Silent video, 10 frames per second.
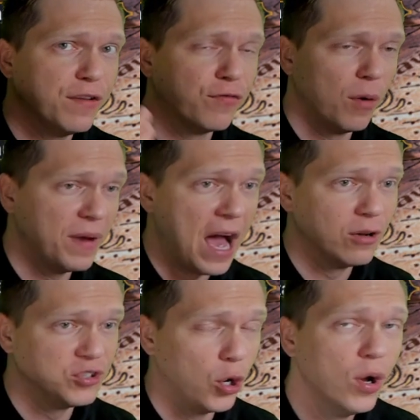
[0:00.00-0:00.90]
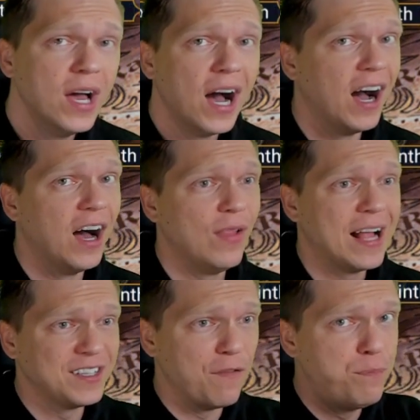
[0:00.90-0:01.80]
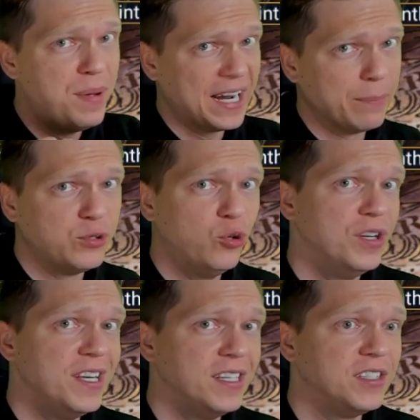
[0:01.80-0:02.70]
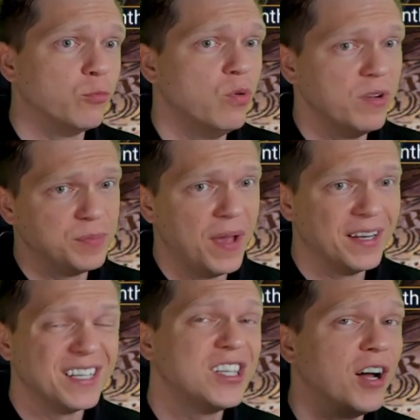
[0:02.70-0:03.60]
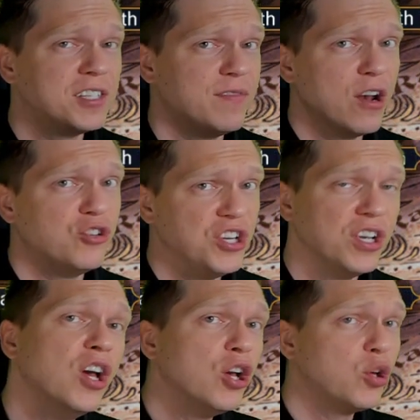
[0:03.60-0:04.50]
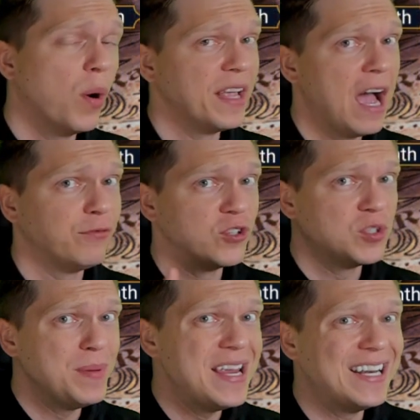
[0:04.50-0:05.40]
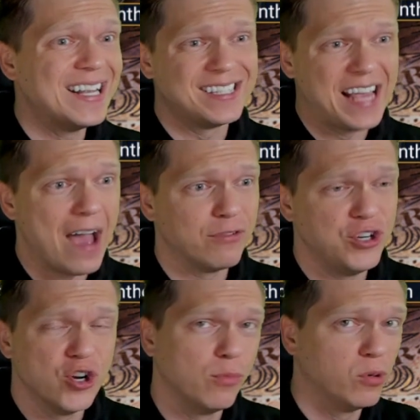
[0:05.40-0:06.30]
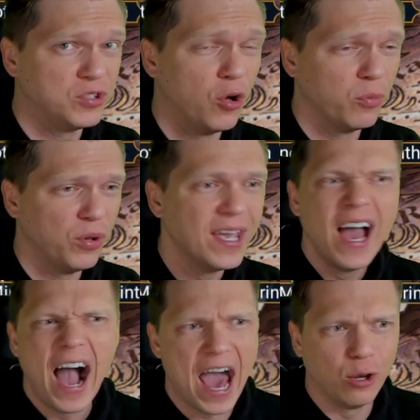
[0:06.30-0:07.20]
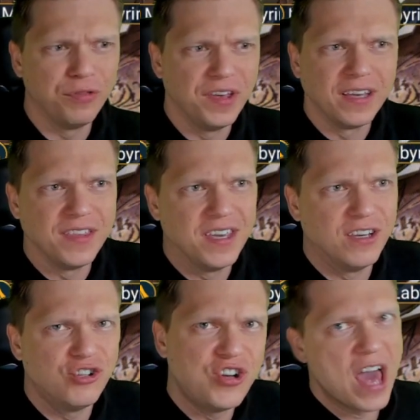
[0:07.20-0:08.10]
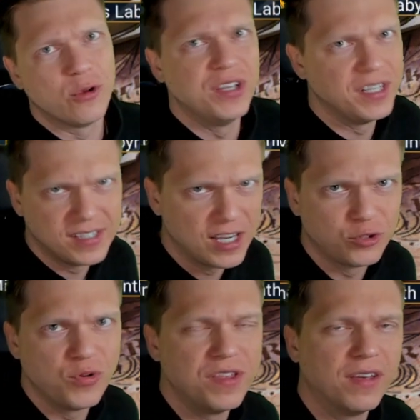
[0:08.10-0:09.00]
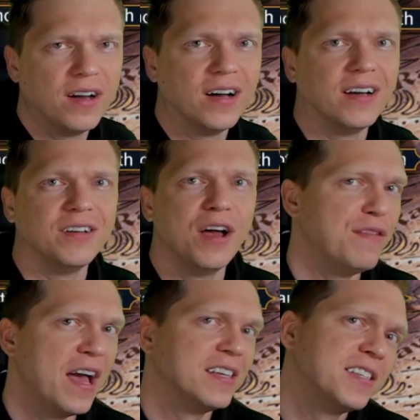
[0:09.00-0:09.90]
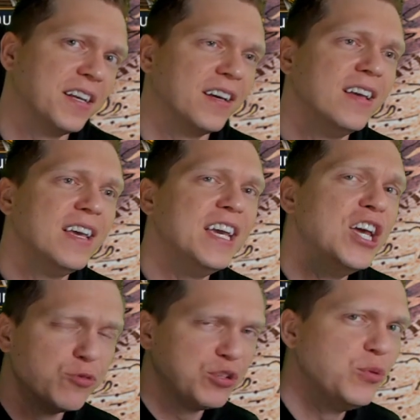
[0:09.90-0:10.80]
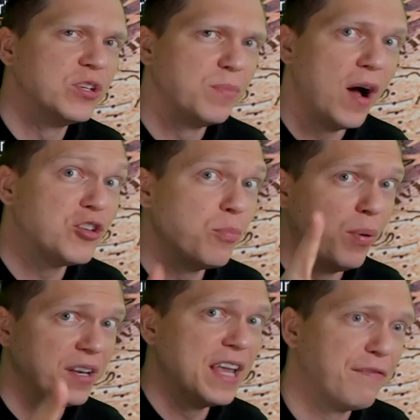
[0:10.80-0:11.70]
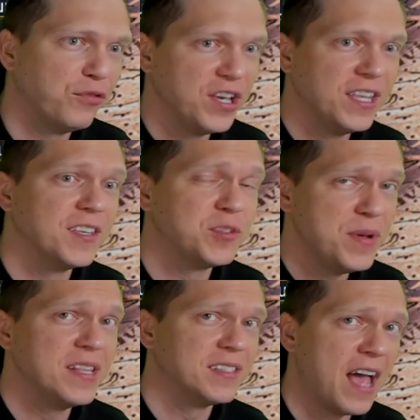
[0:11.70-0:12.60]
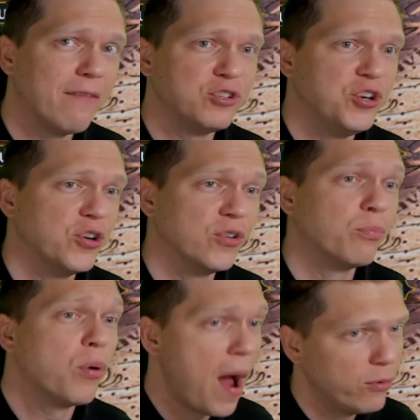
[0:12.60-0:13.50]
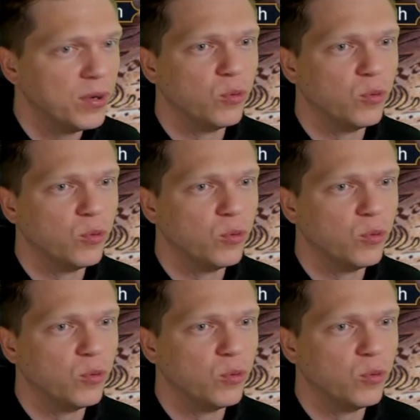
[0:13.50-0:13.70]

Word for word: from now. So uh, lots of big opportunities to really spend tons of energy going after speed and savage gear, most notably. I don't think the Shadowkin accessory uh, event is going to interest you as much, but definitely the speed and savage gear probably